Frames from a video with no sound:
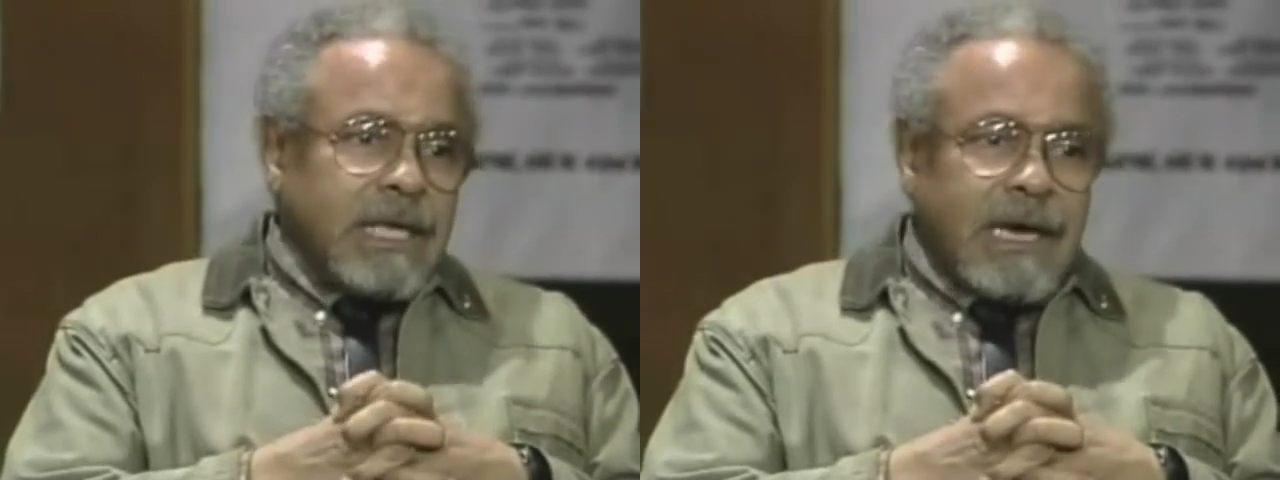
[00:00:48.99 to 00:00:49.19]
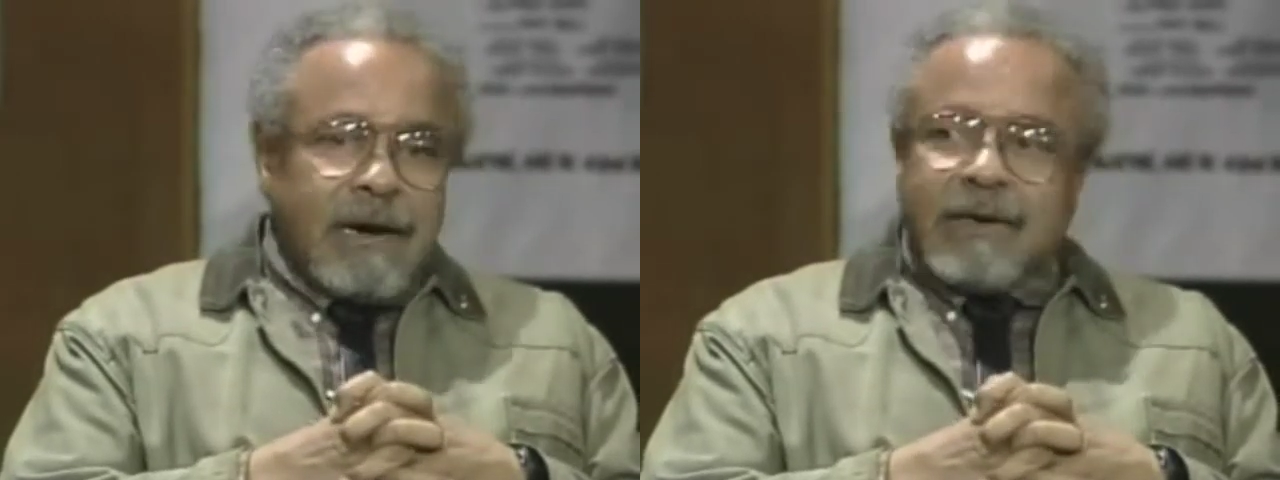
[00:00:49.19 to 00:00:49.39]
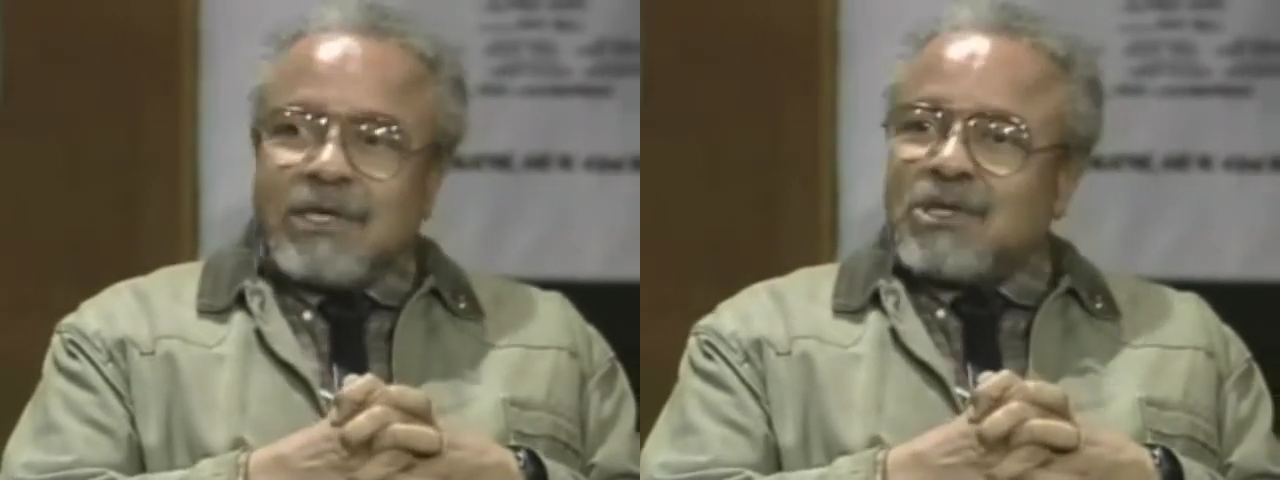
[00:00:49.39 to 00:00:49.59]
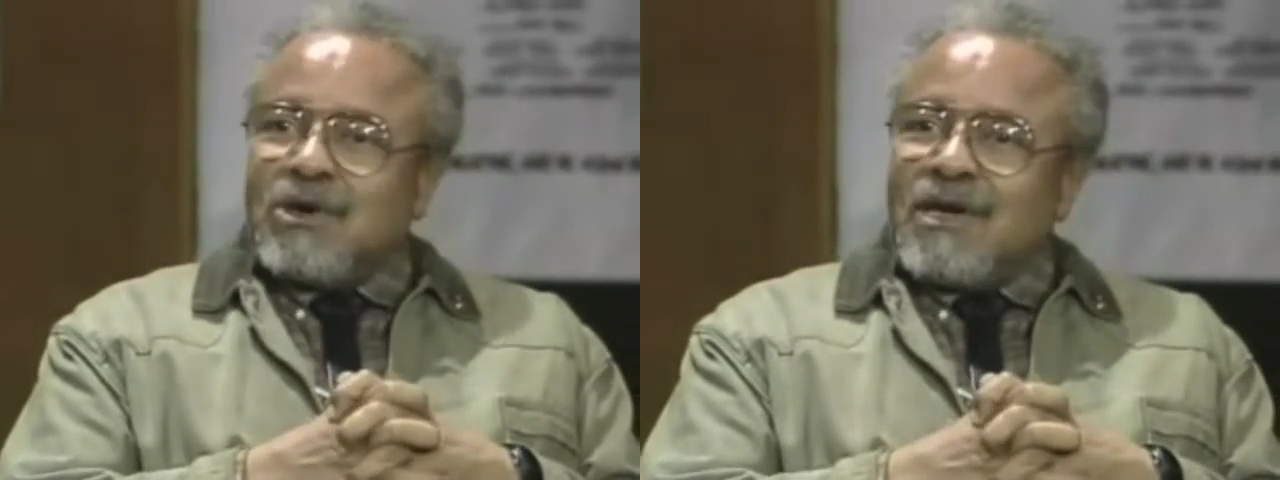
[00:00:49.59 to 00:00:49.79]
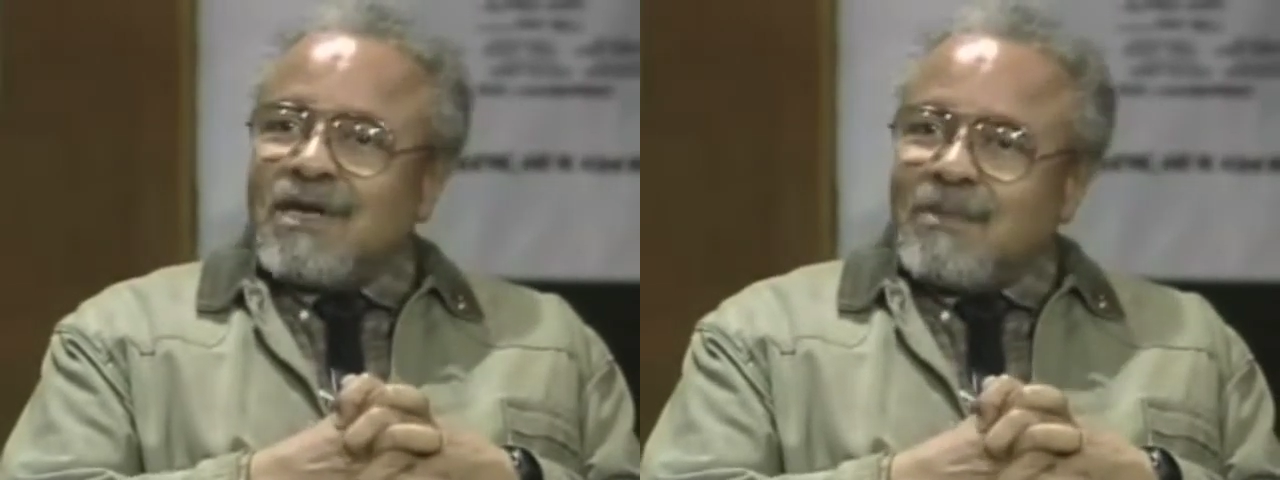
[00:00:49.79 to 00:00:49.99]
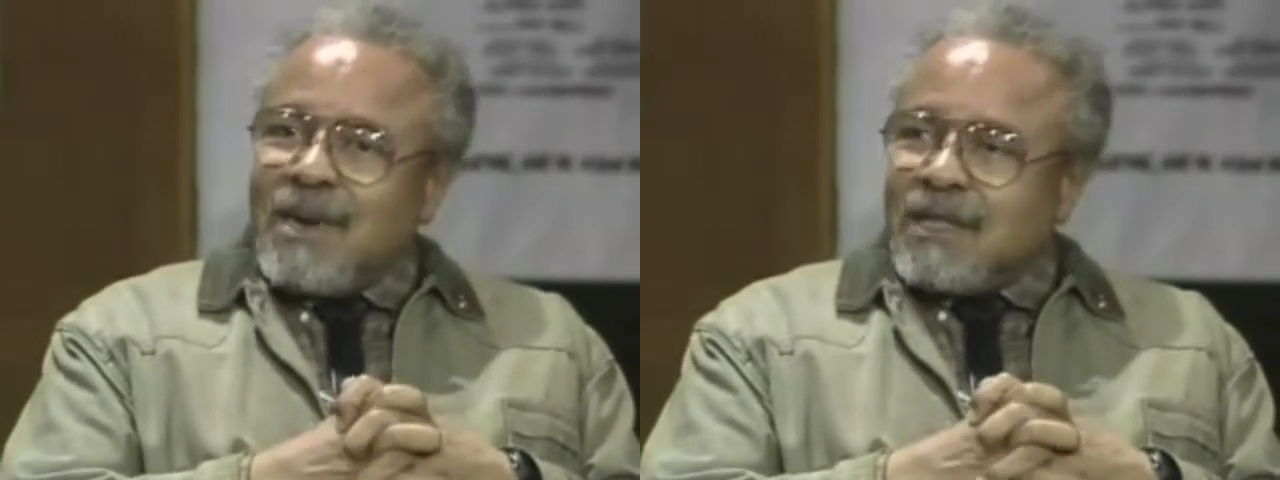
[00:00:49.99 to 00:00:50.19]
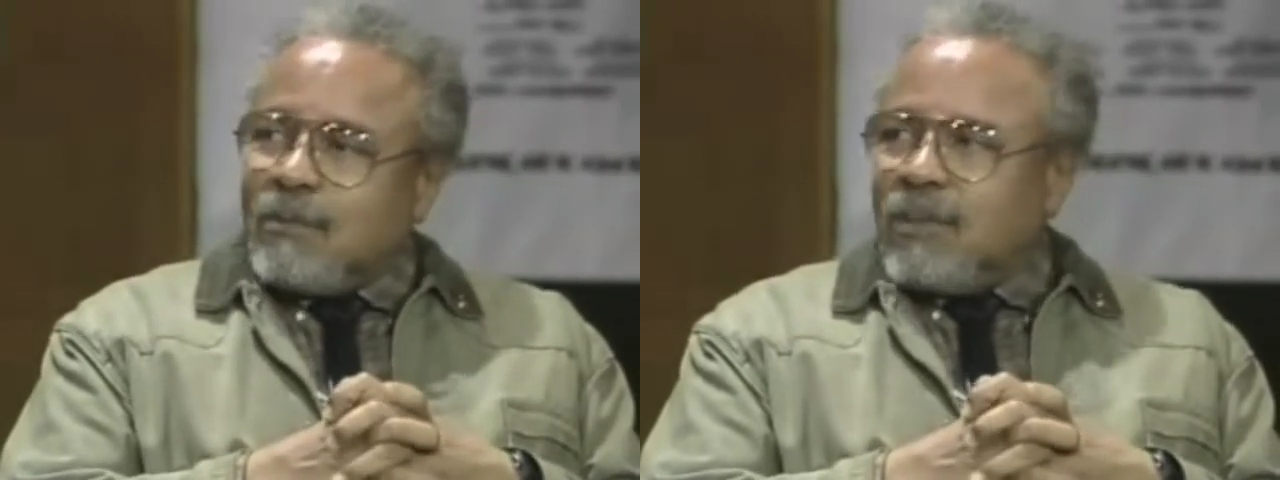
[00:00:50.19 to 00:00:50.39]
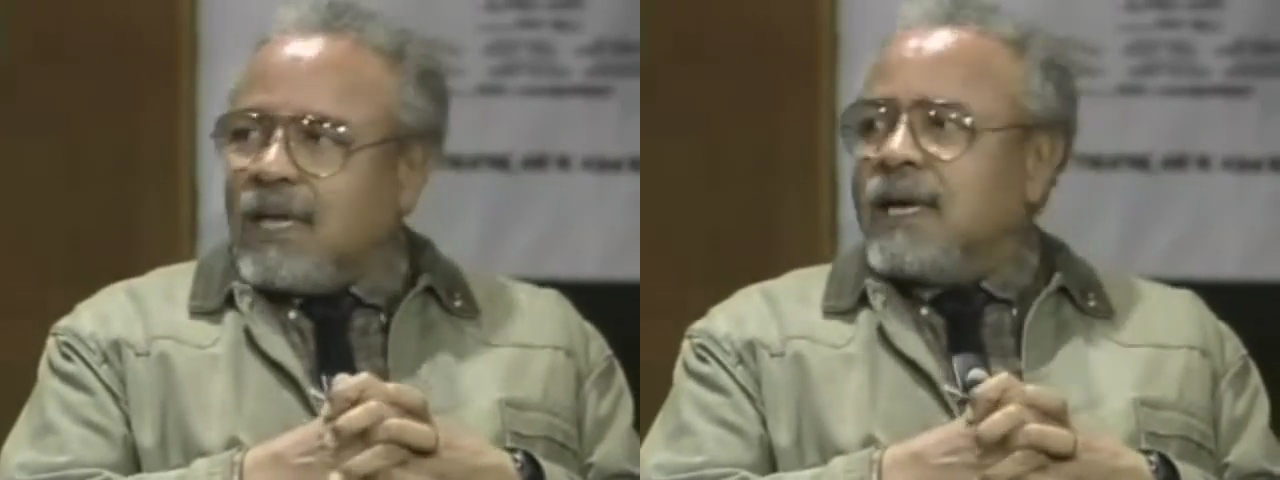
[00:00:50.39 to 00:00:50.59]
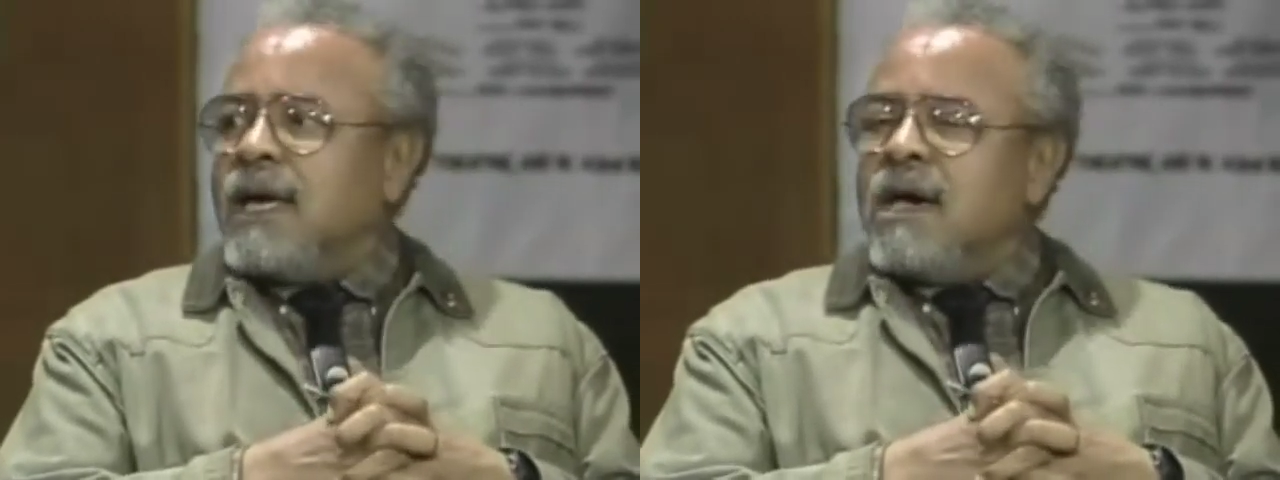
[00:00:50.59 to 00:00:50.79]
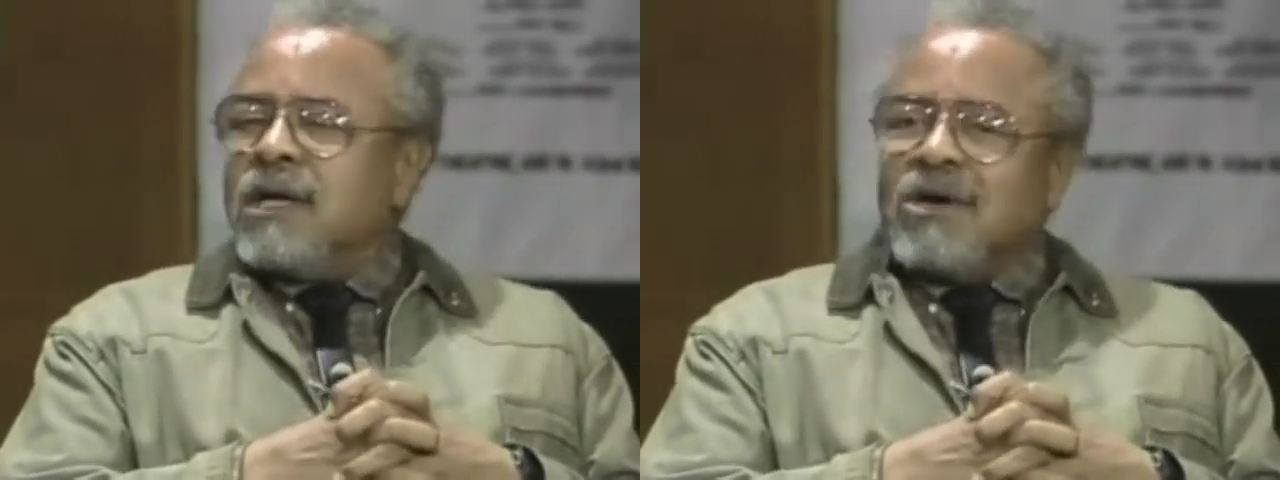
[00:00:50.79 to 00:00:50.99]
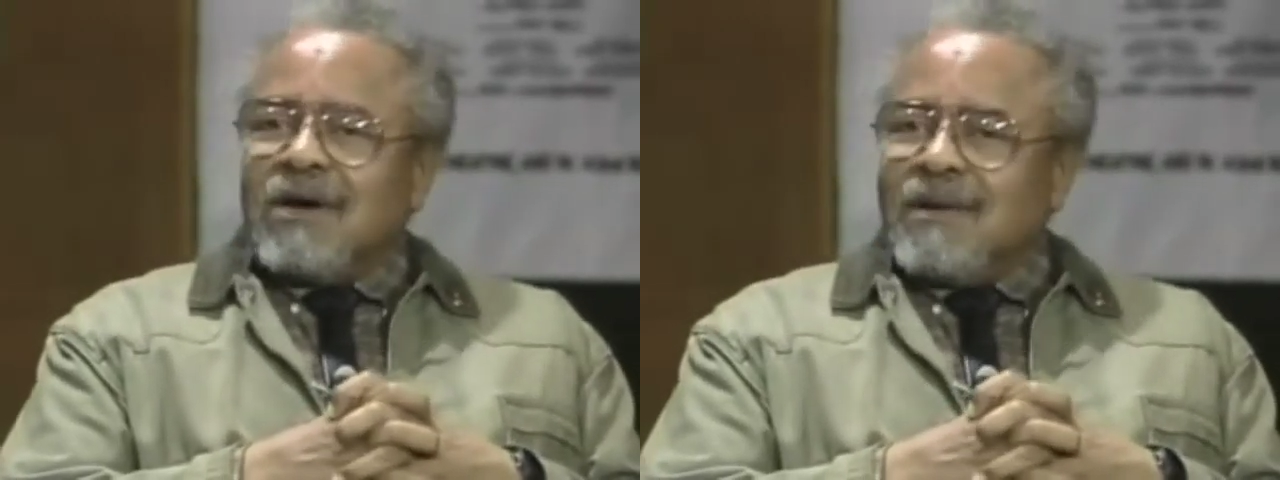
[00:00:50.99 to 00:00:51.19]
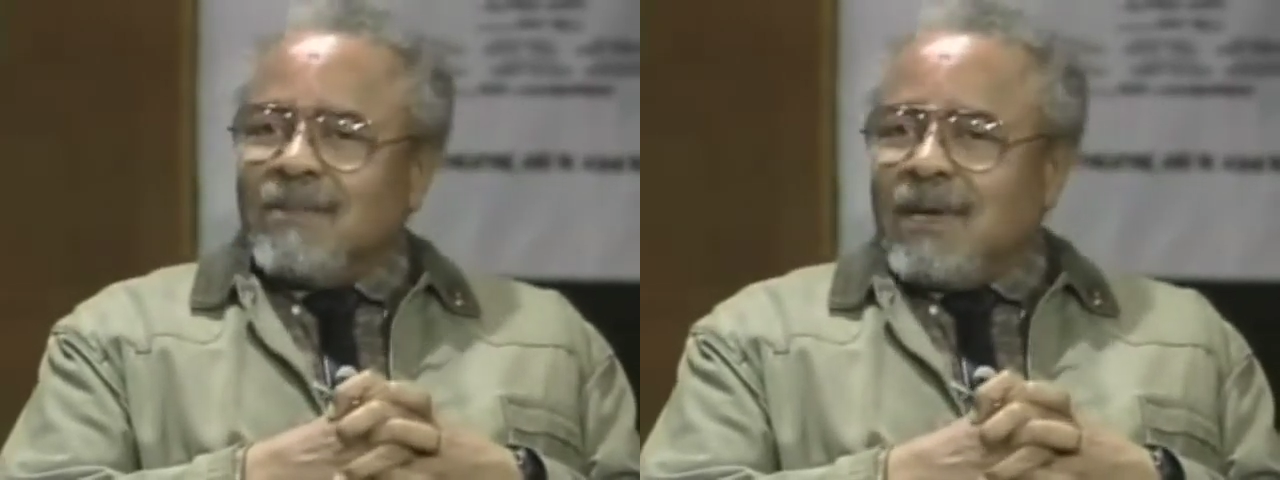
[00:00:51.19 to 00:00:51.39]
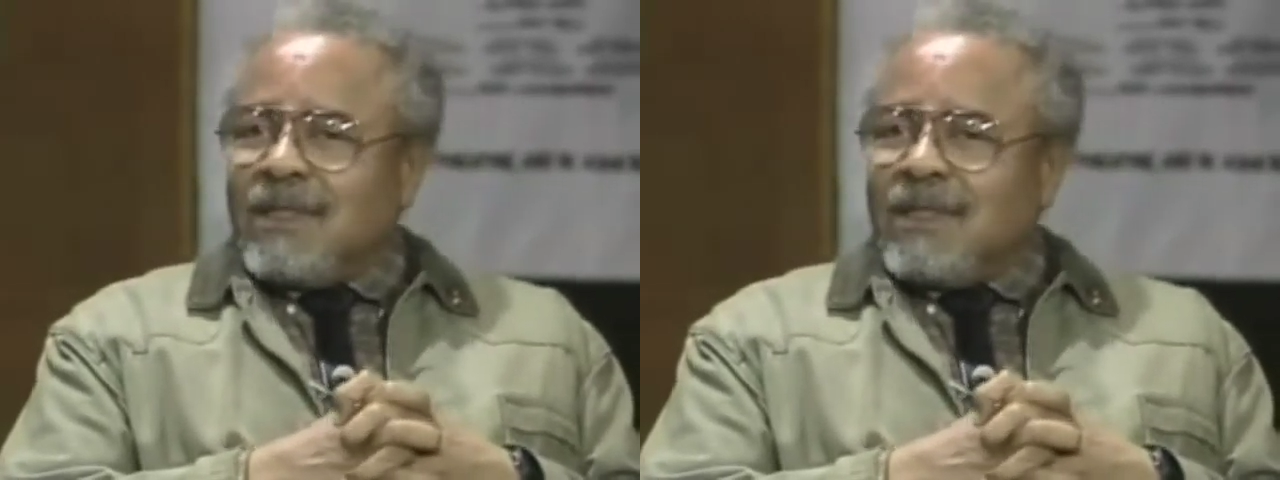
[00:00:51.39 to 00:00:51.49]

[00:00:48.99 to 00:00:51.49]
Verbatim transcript: the characters, talking about the play, talking